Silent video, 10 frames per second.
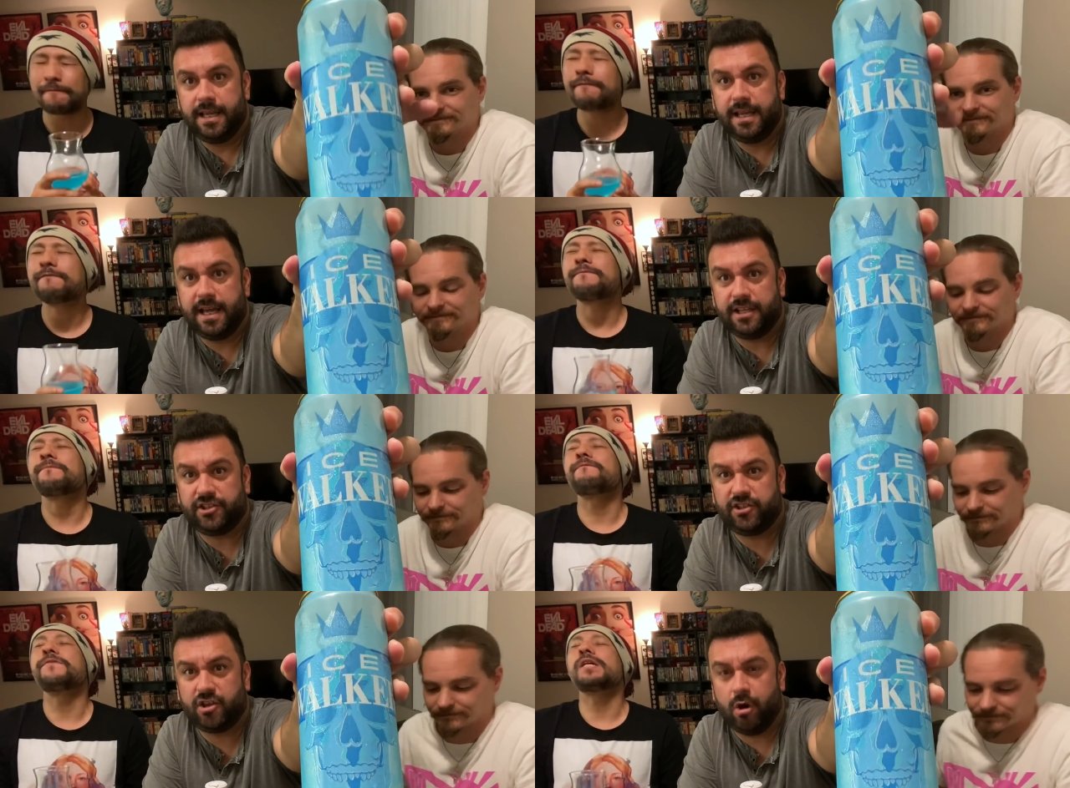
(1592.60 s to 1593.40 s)
Speaker 1: you got a
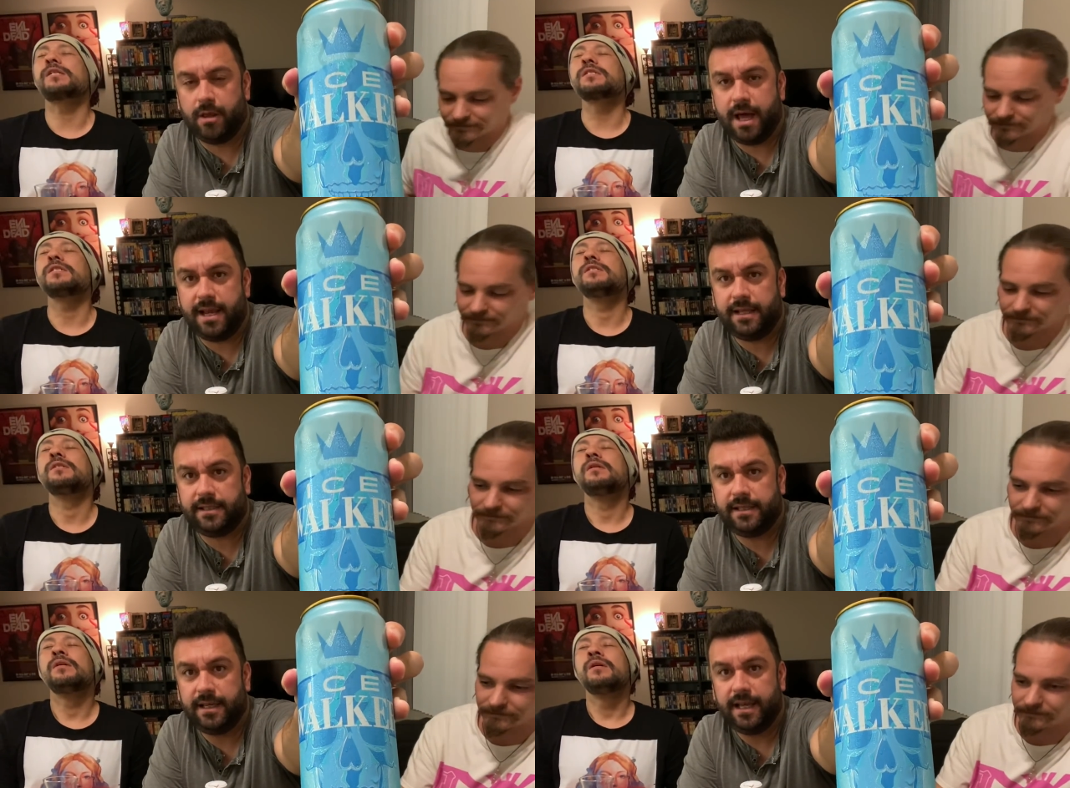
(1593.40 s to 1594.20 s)
skull on
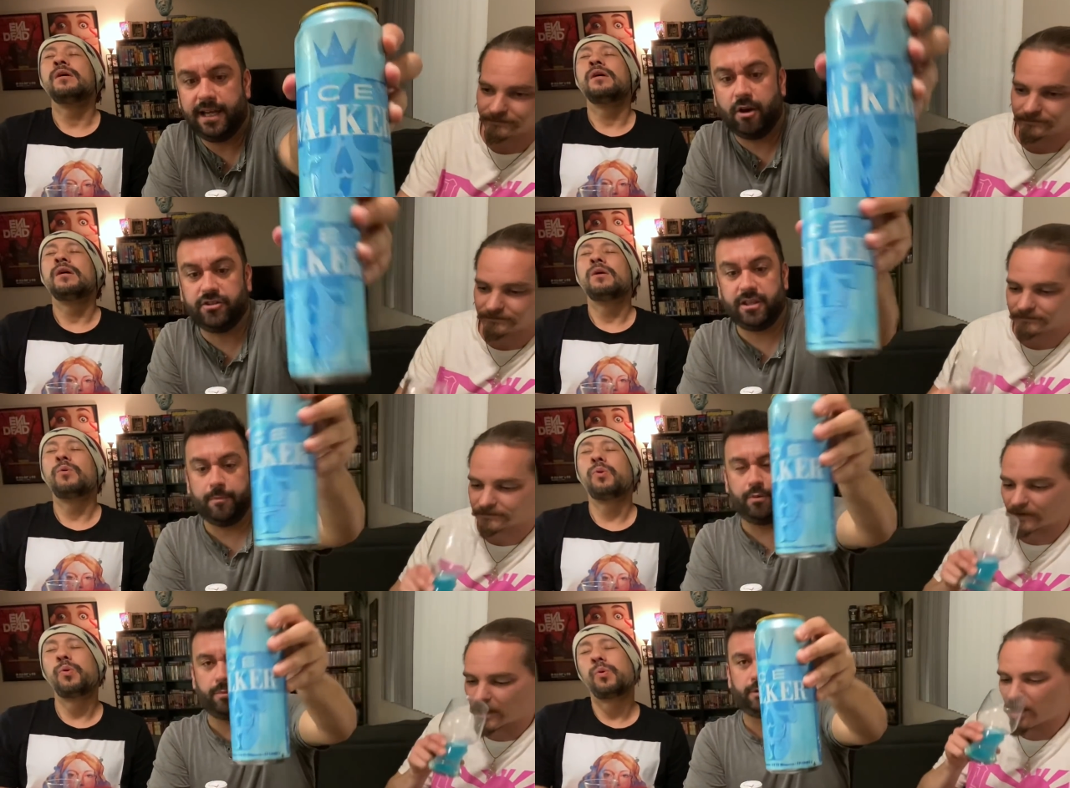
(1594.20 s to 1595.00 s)
it. It goes with
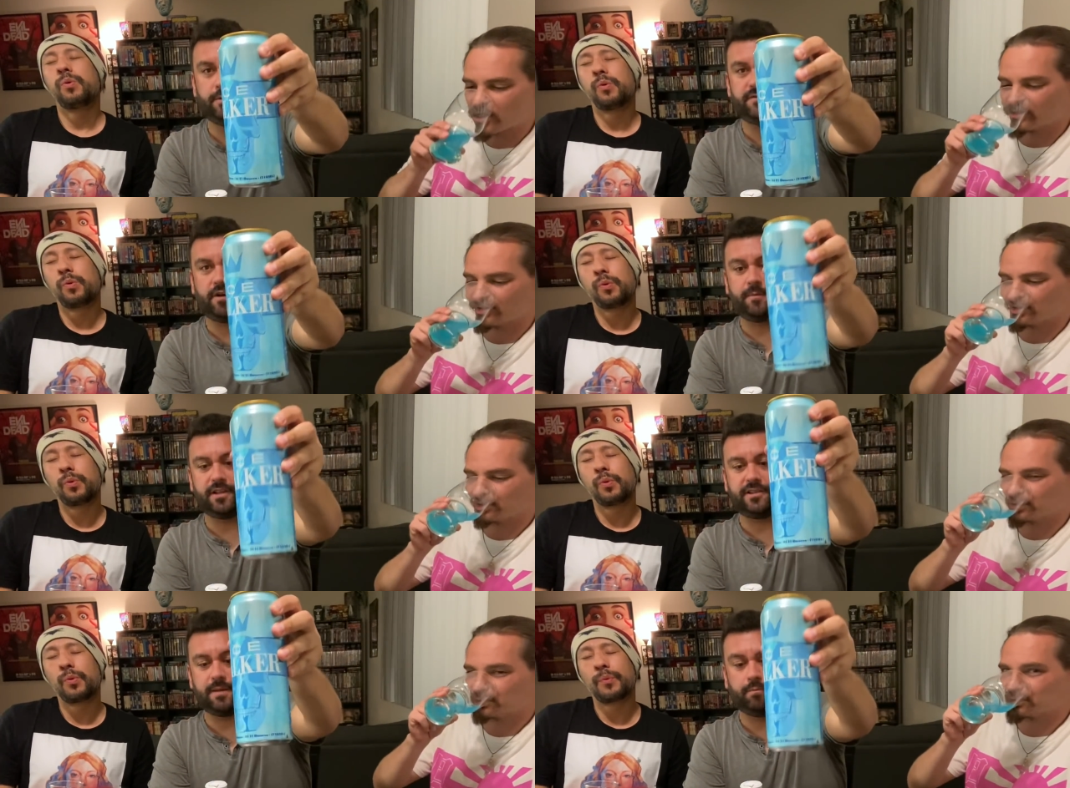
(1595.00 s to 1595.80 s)
the blue blues farm because
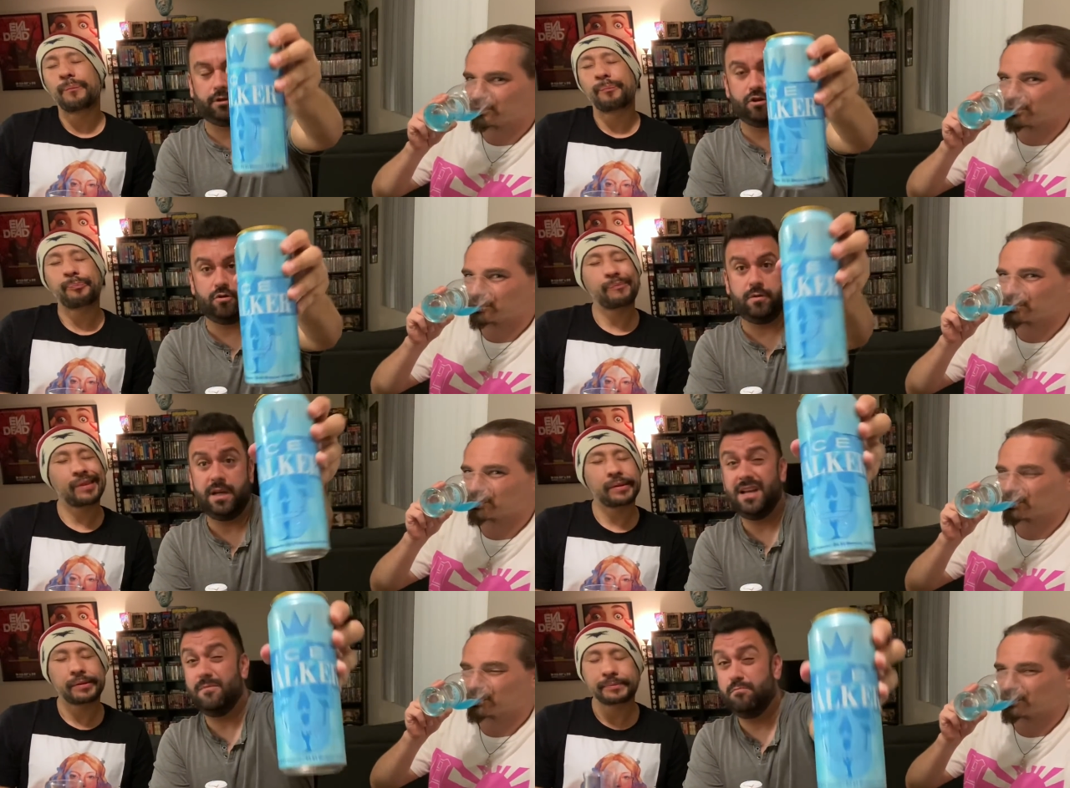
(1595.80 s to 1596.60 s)
it's like blue,
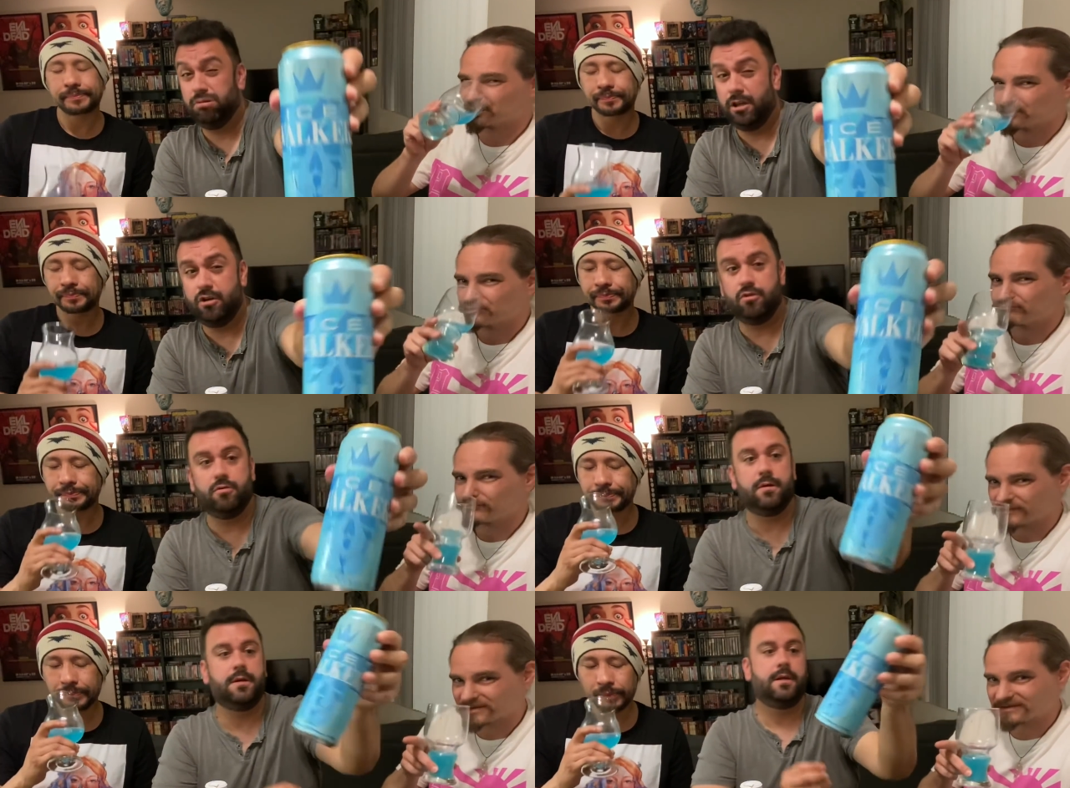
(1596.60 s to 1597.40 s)

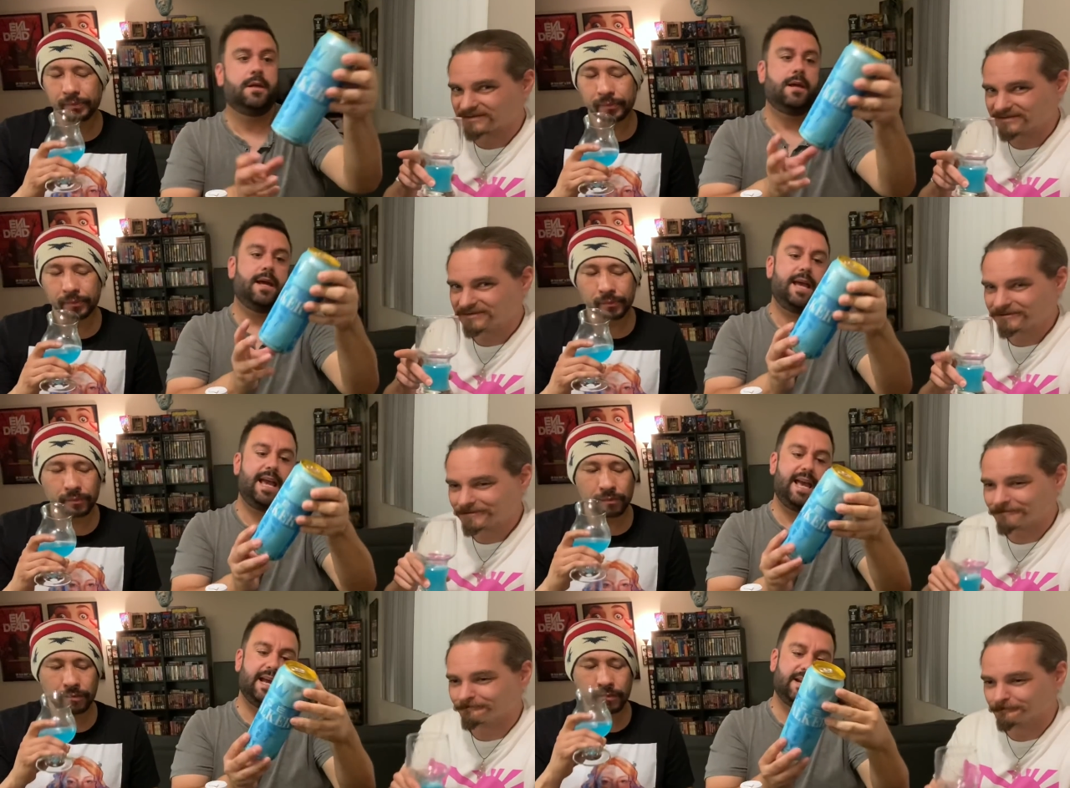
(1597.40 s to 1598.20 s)
blue,
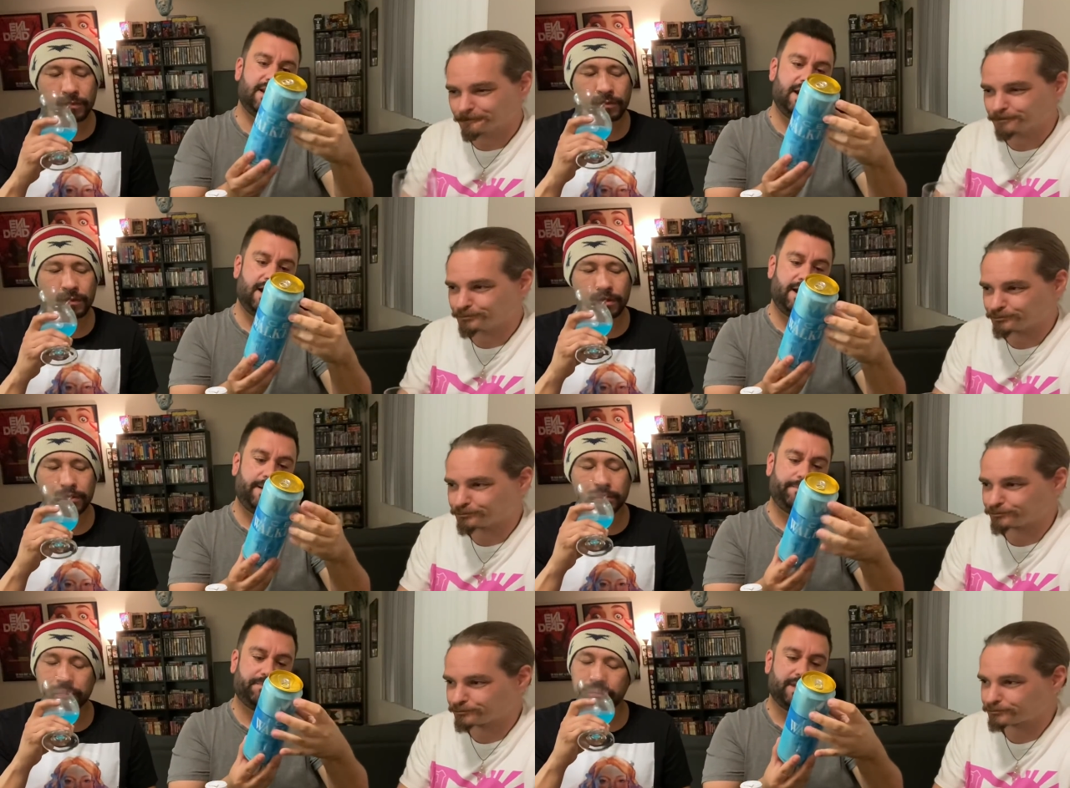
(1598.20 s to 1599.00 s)
and
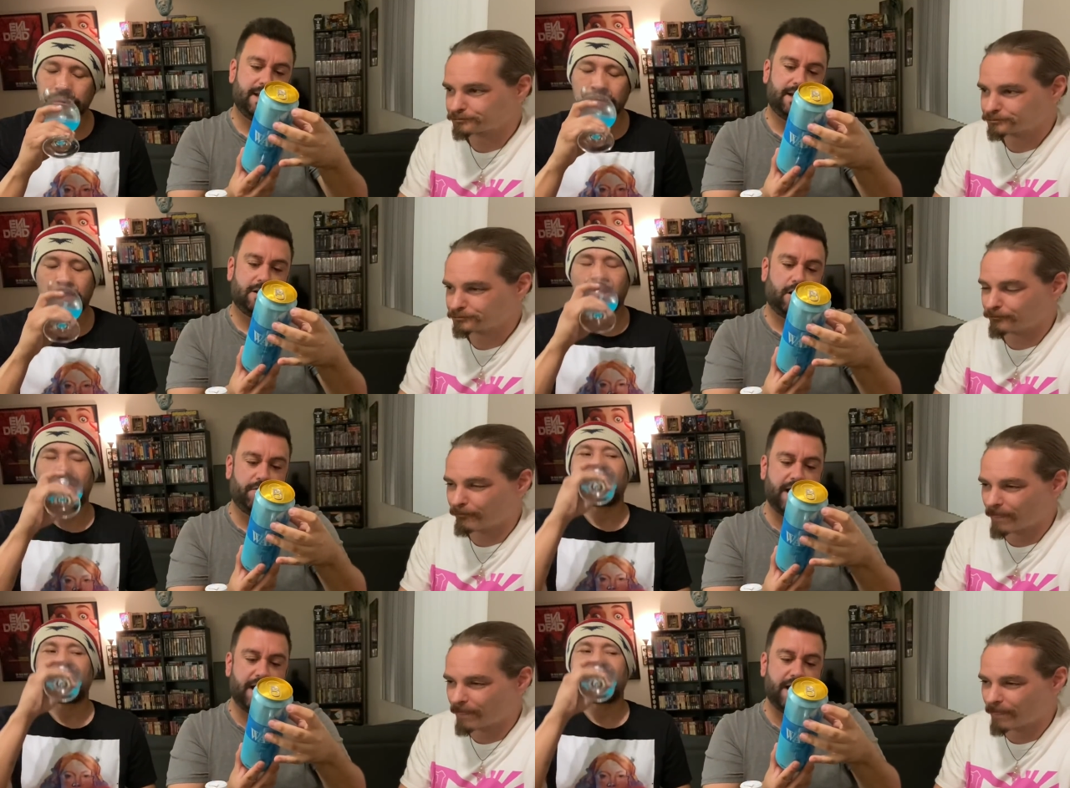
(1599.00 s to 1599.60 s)
um, called the